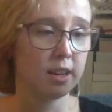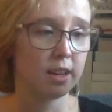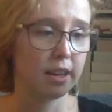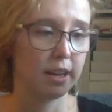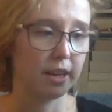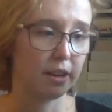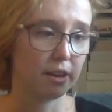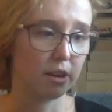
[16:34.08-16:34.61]

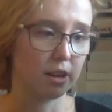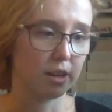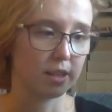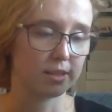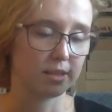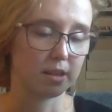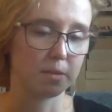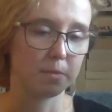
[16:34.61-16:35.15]
and
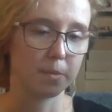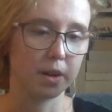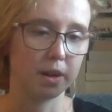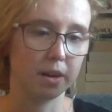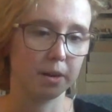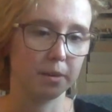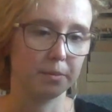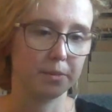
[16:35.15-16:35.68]

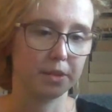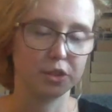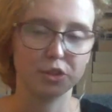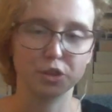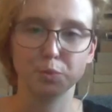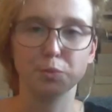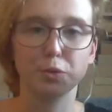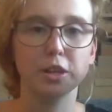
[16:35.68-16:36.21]
awesome. He
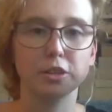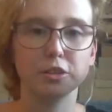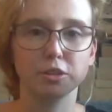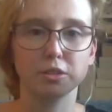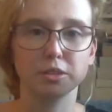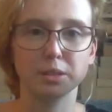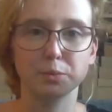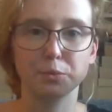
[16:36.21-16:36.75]
just brings all
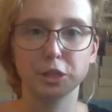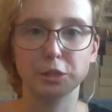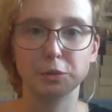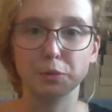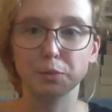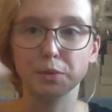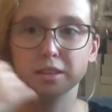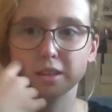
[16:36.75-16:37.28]
these
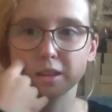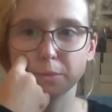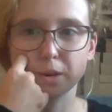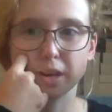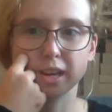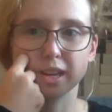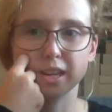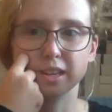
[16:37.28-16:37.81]
bridgemen with him,
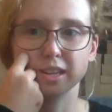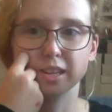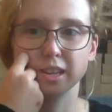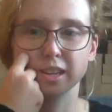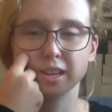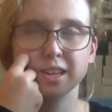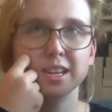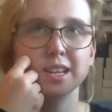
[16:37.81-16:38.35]
and
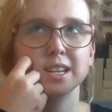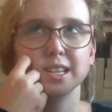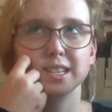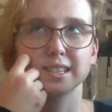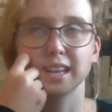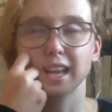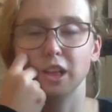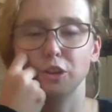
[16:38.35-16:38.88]
he's
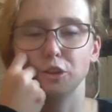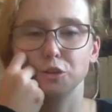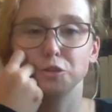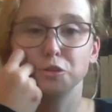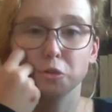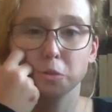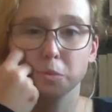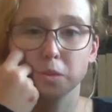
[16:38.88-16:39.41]
Kaladin
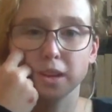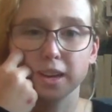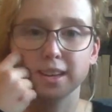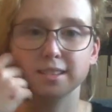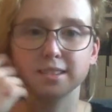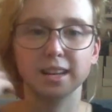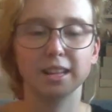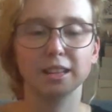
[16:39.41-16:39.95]

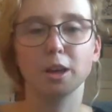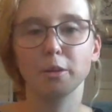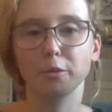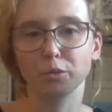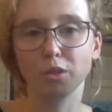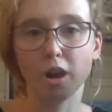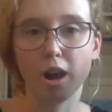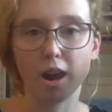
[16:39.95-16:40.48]
Stormblessed, and I love
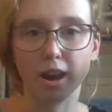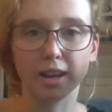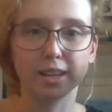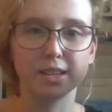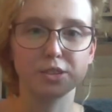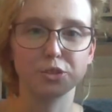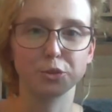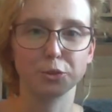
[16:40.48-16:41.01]
Rock.
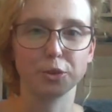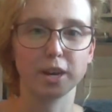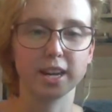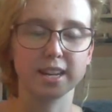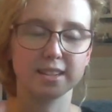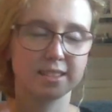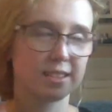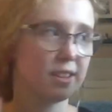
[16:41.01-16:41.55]
He's
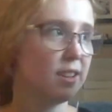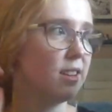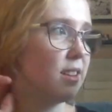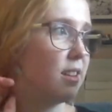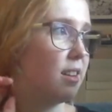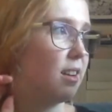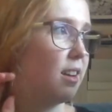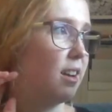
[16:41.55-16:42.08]
great.
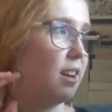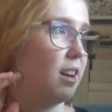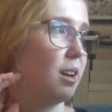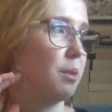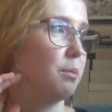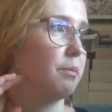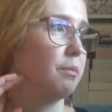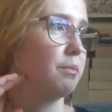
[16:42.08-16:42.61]

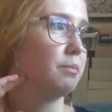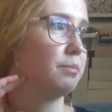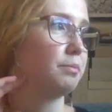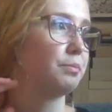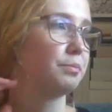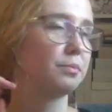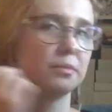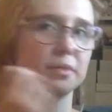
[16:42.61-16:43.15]
I
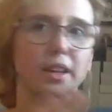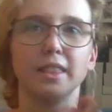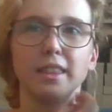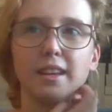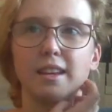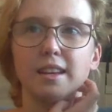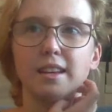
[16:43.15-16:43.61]
think